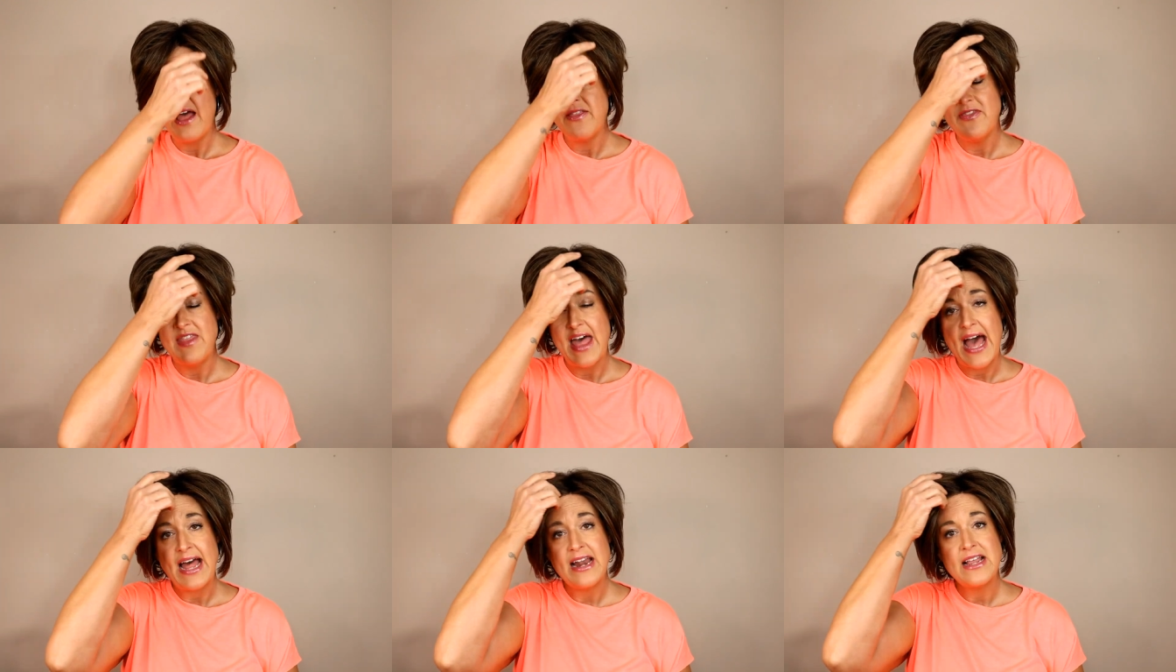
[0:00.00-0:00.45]

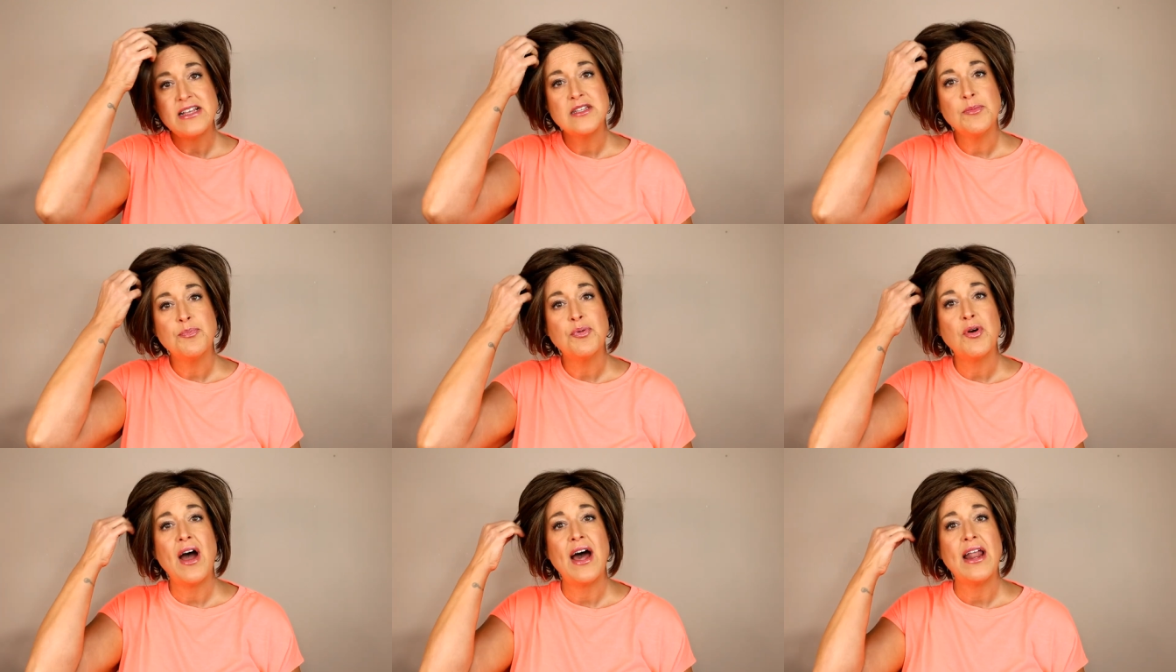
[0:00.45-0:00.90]
And that
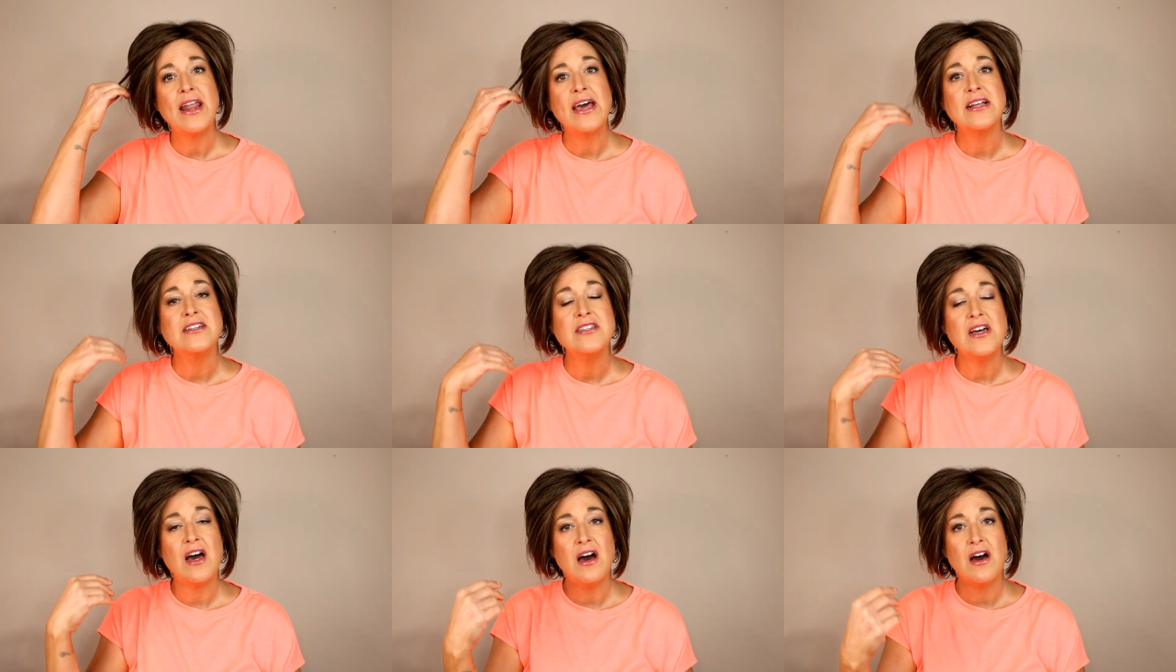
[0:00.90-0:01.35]
is a
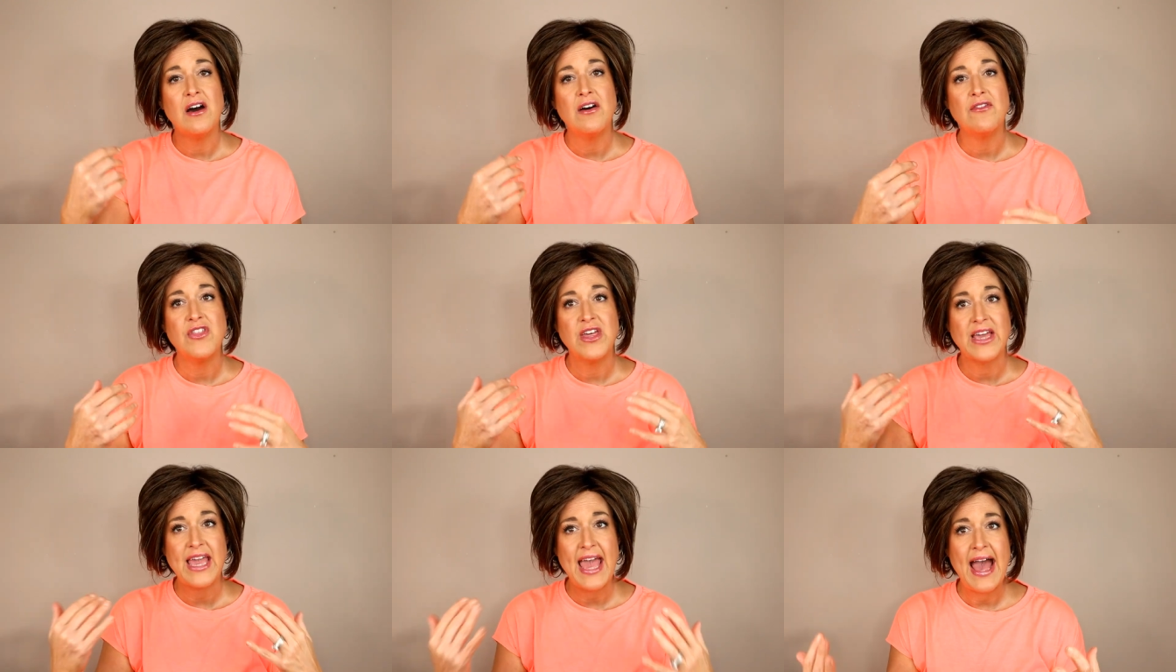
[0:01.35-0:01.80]
product
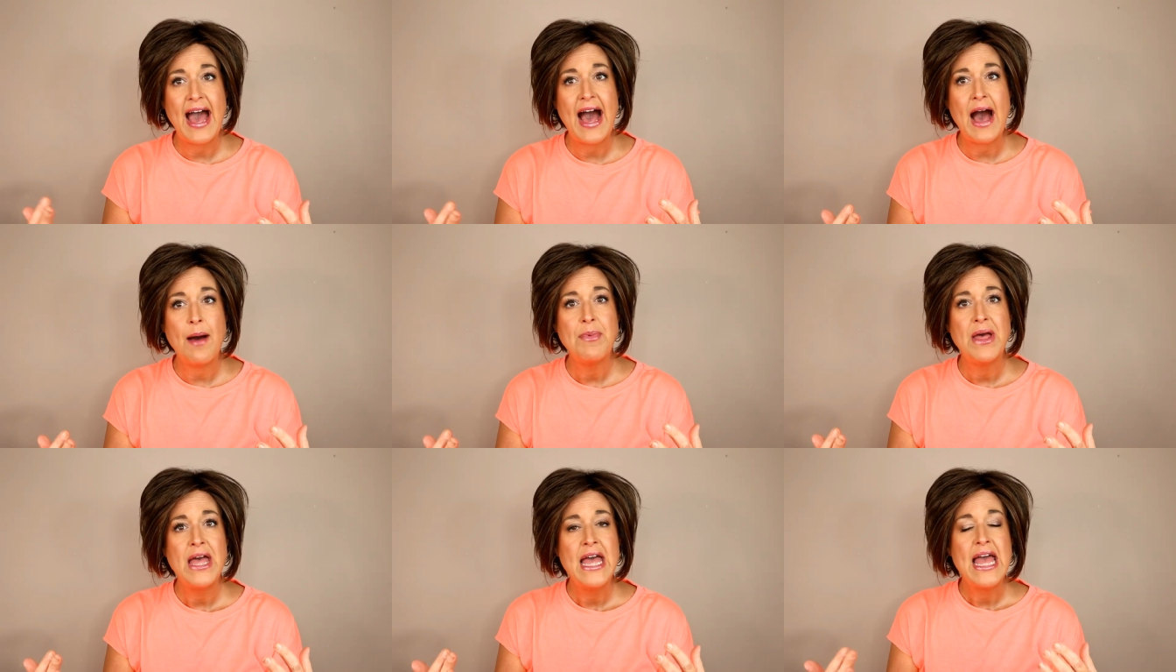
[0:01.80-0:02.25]
of the
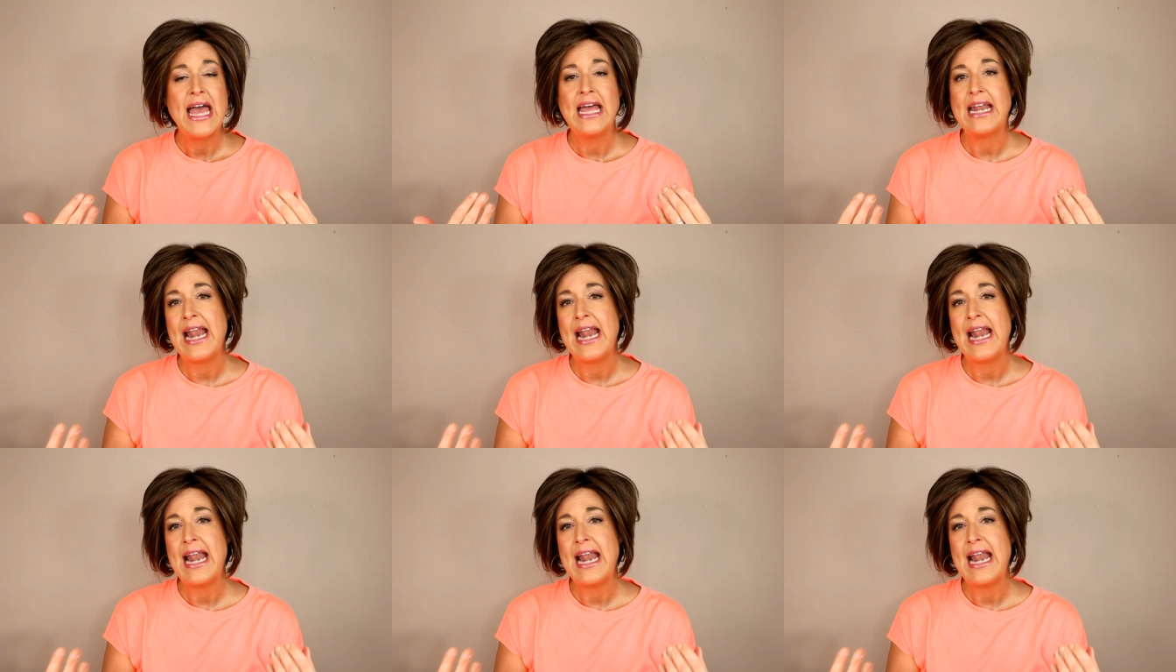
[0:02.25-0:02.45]
cap